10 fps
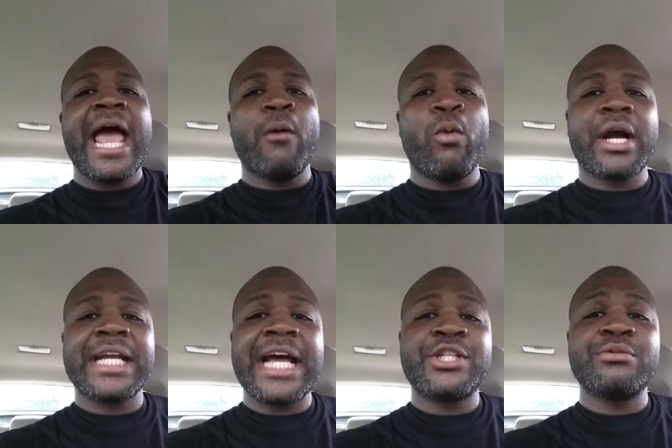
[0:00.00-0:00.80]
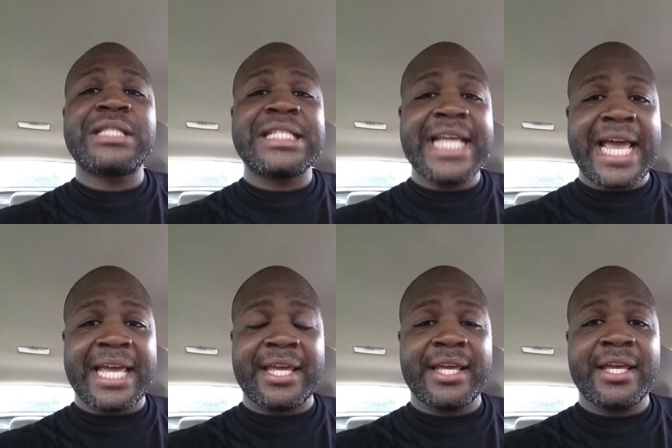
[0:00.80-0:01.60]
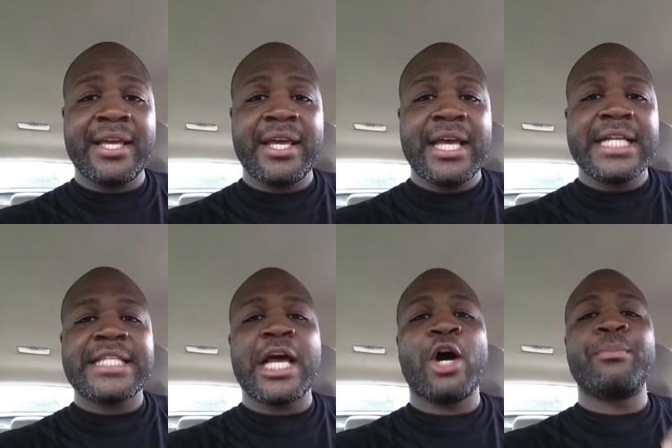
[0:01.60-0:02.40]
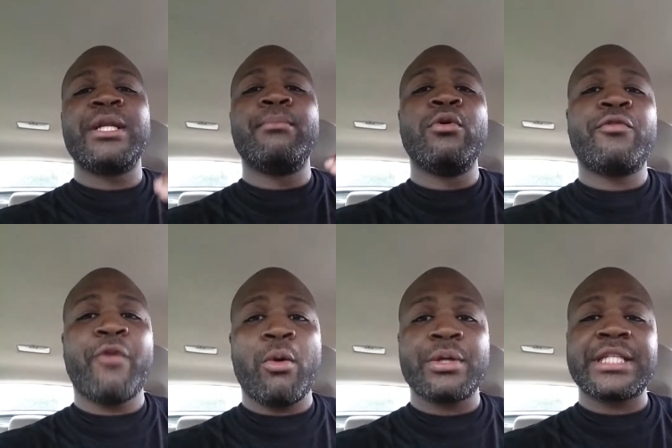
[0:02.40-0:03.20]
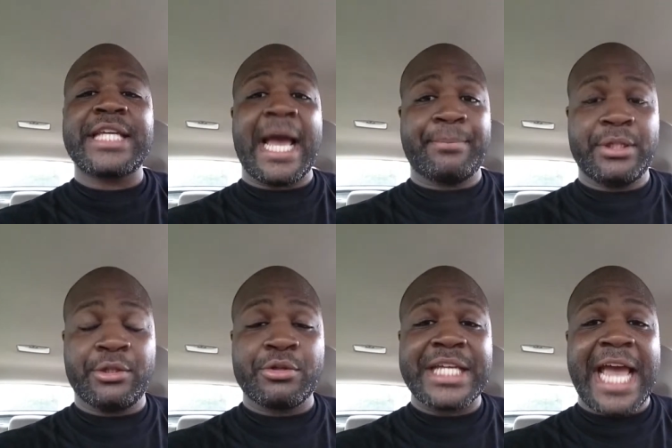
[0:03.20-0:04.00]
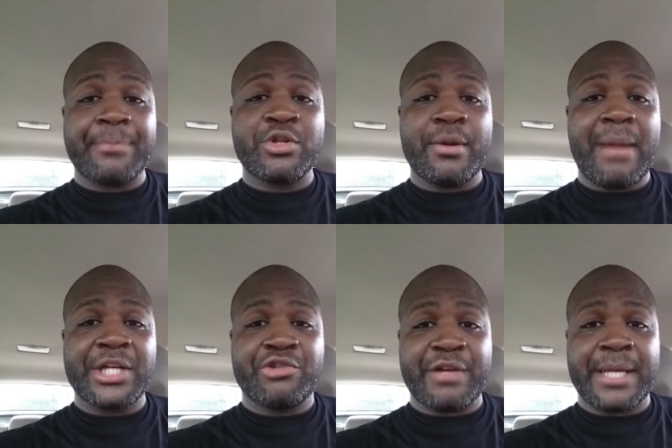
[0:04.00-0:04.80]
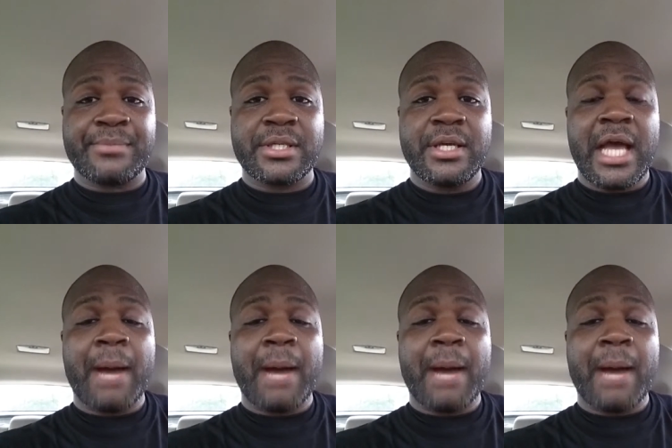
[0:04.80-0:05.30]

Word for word: And what can I do today to help me to move forward to cap you know to capturing my dreams